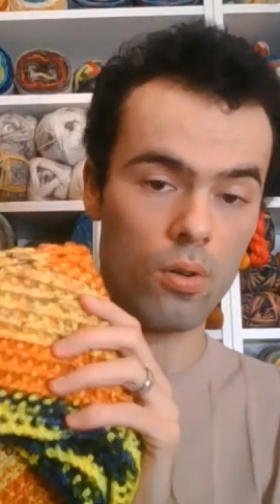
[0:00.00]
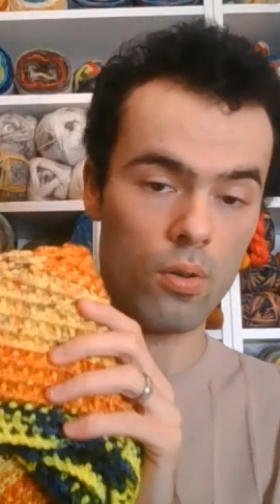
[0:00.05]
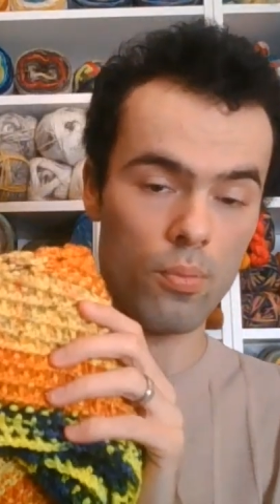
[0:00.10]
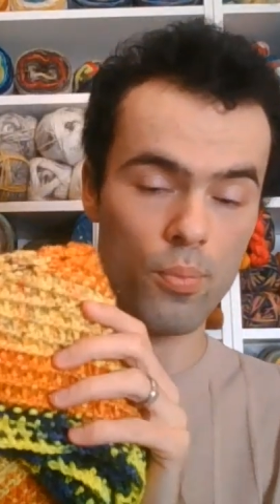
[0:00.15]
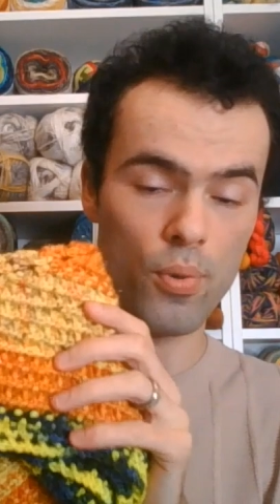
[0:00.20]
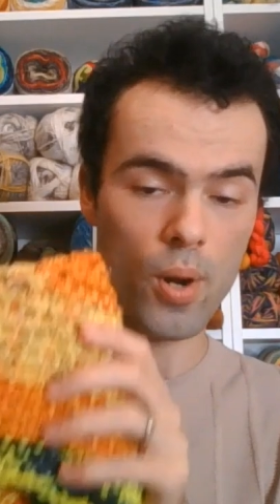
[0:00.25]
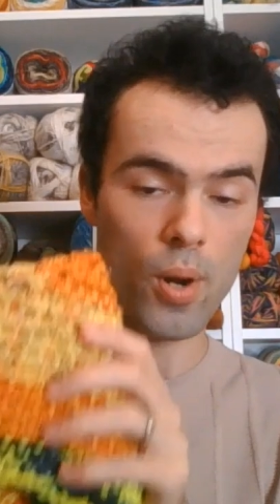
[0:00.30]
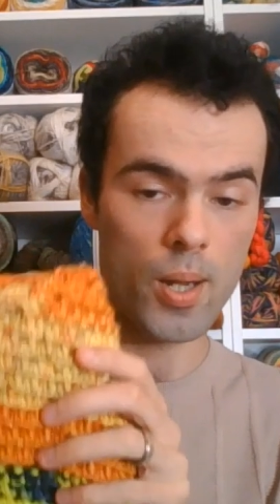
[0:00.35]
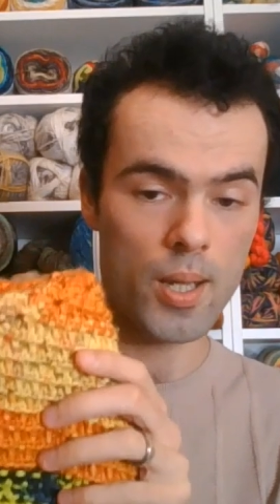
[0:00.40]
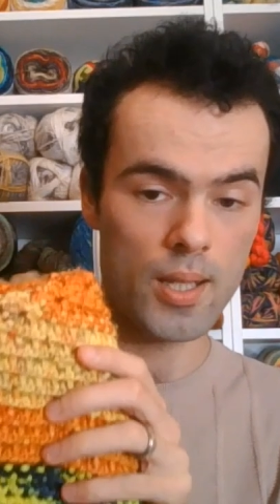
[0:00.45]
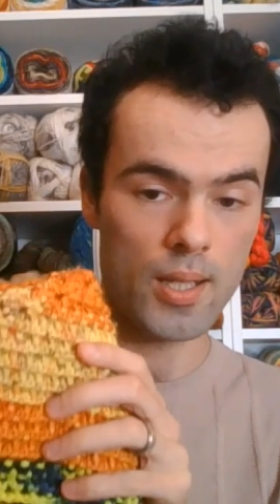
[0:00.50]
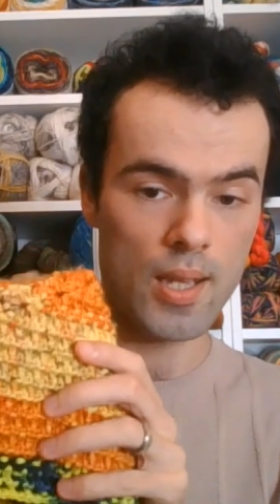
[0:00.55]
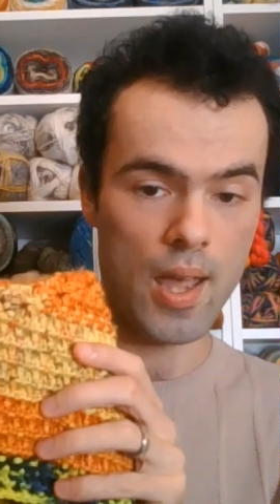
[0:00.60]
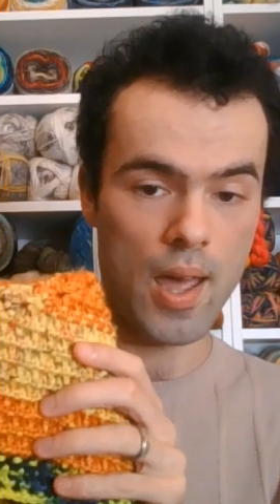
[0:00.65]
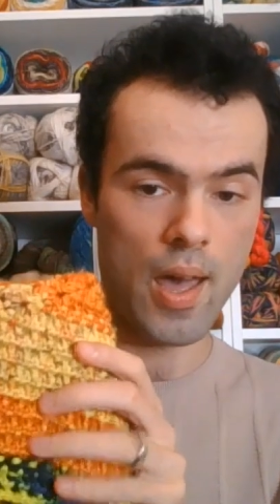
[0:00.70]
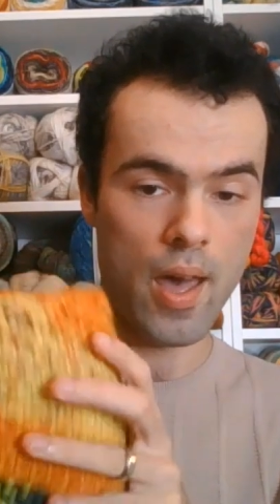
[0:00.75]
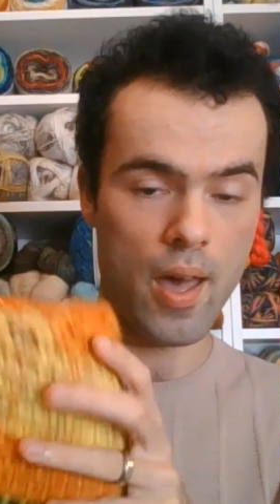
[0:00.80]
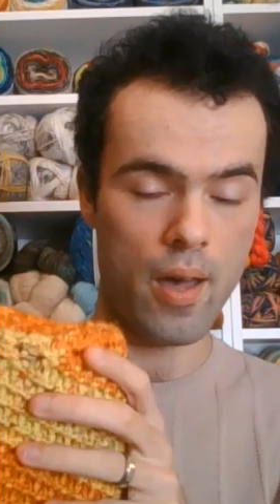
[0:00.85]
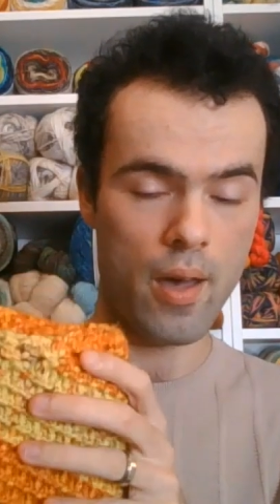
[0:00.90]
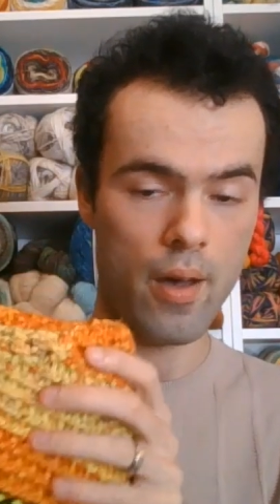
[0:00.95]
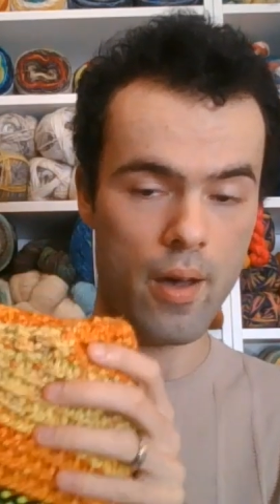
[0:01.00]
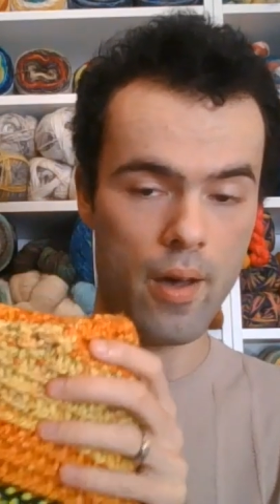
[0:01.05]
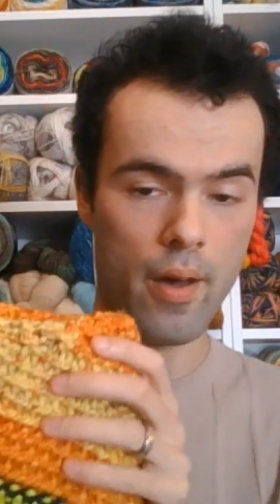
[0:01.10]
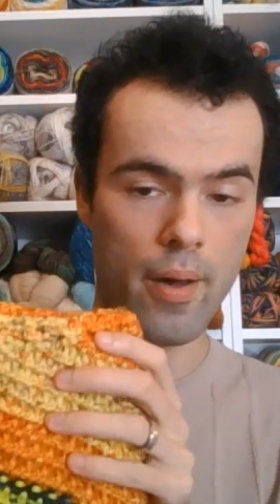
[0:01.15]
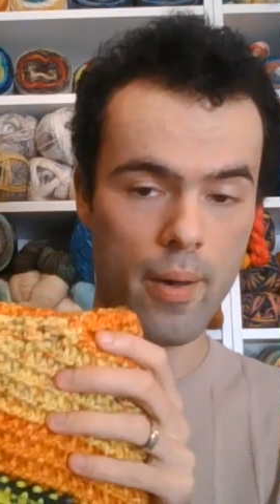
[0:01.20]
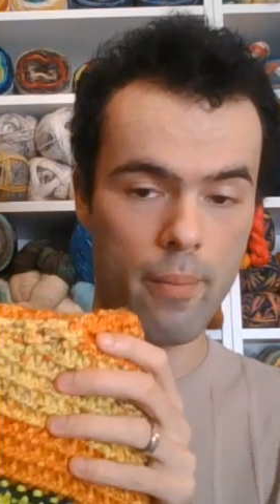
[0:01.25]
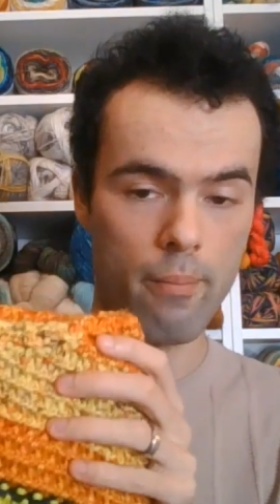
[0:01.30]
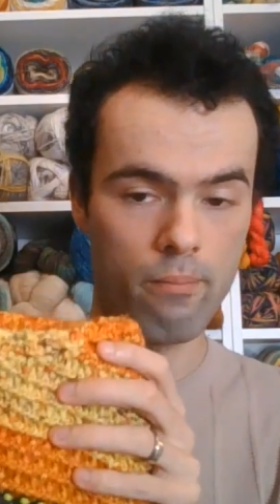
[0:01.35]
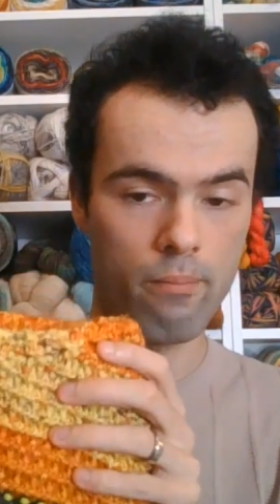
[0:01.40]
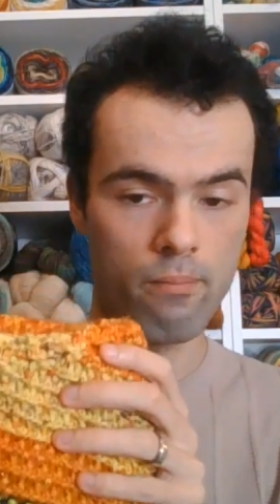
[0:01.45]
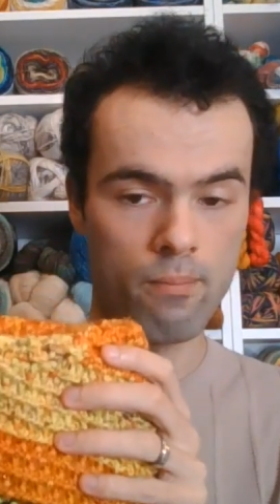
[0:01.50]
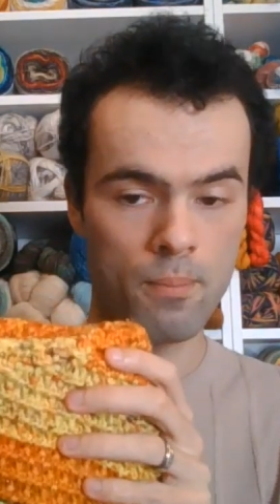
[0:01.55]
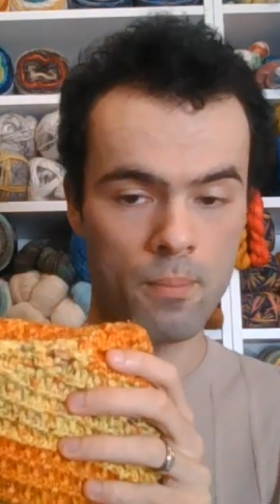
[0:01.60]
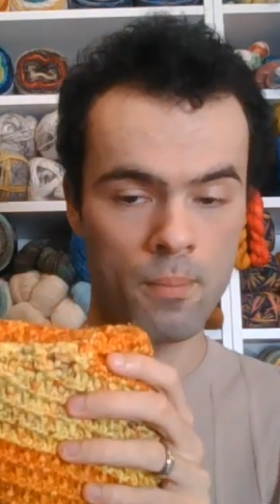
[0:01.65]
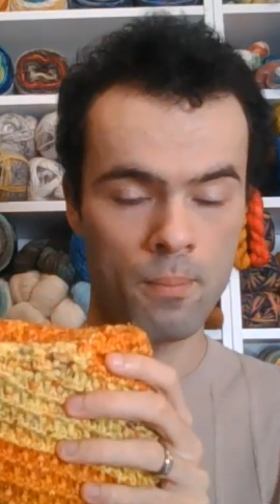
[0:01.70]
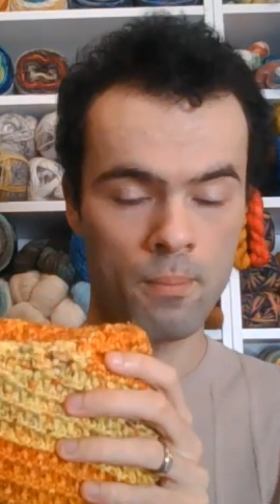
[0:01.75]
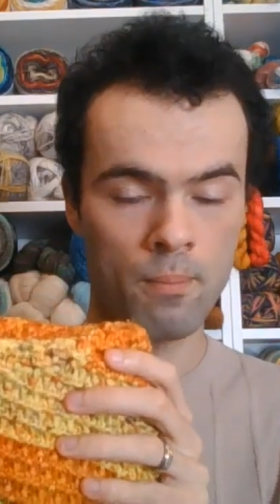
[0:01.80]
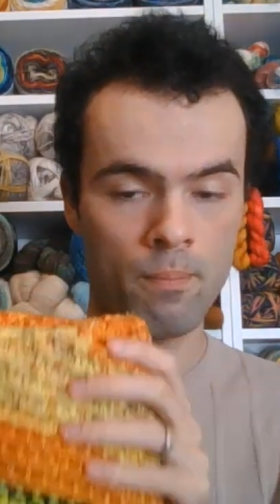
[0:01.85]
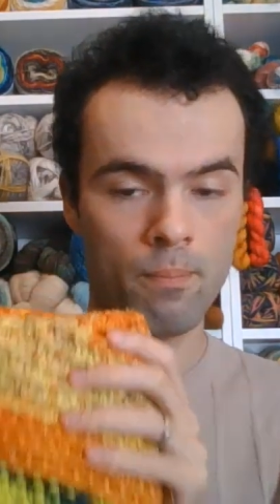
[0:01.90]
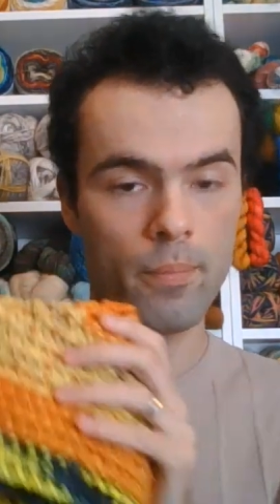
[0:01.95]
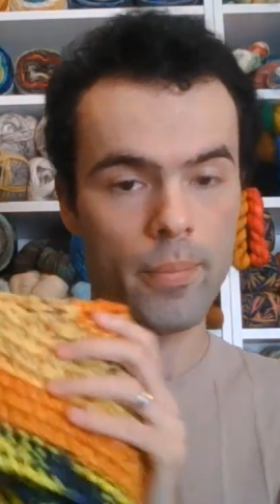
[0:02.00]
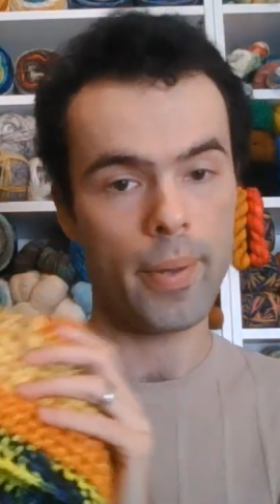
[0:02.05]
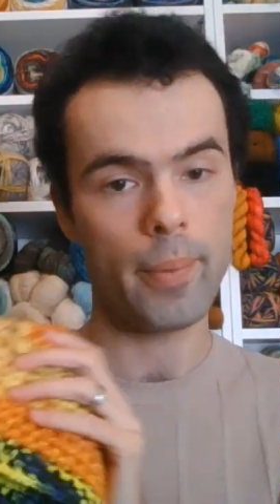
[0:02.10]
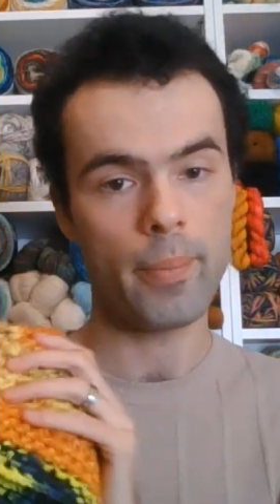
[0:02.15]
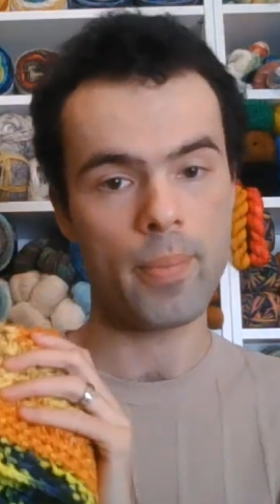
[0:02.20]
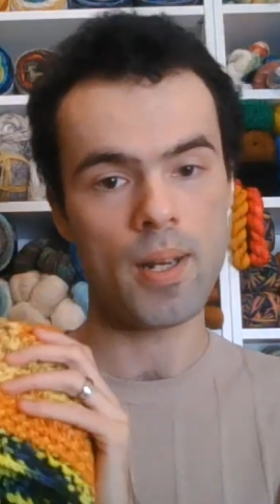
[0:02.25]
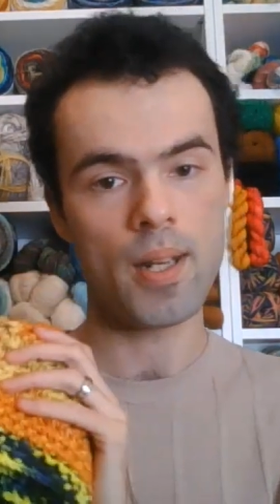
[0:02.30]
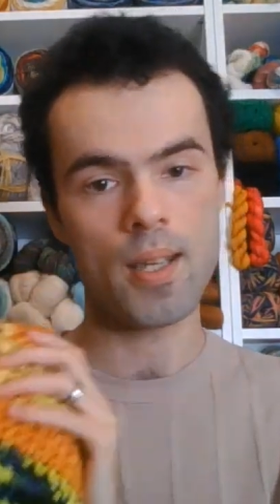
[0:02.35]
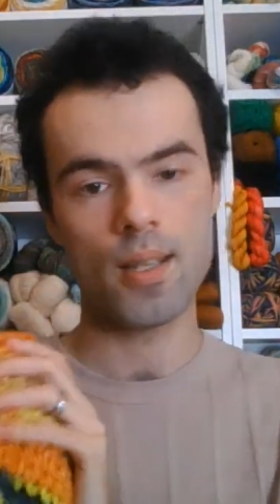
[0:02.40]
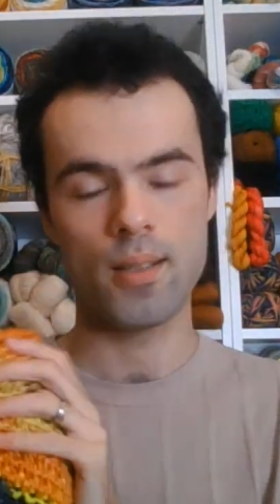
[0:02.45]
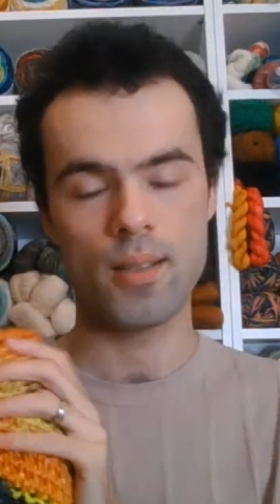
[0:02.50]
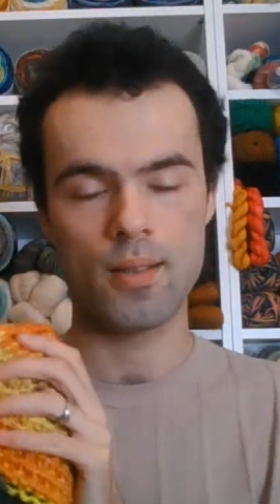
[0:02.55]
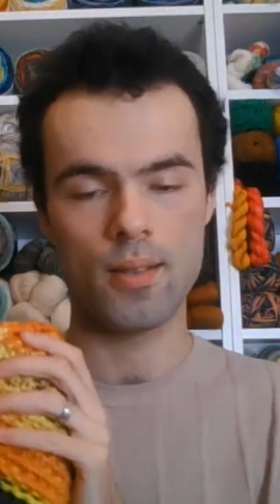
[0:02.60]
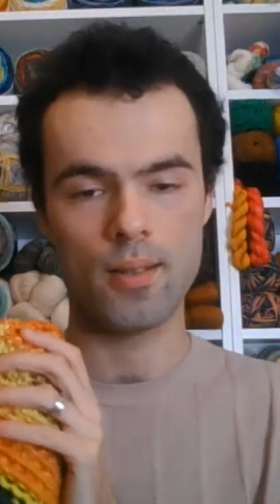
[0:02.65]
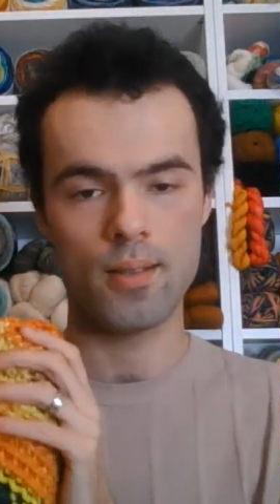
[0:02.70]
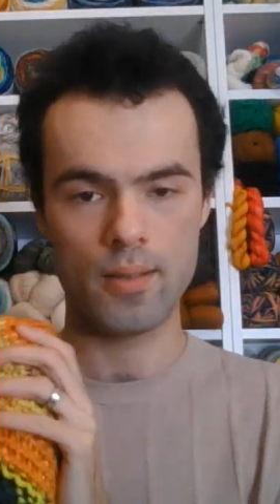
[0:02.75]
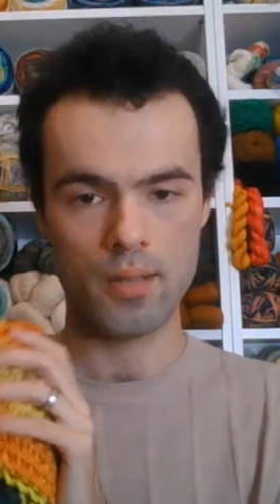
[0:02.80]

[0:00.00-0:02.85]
price yet, but please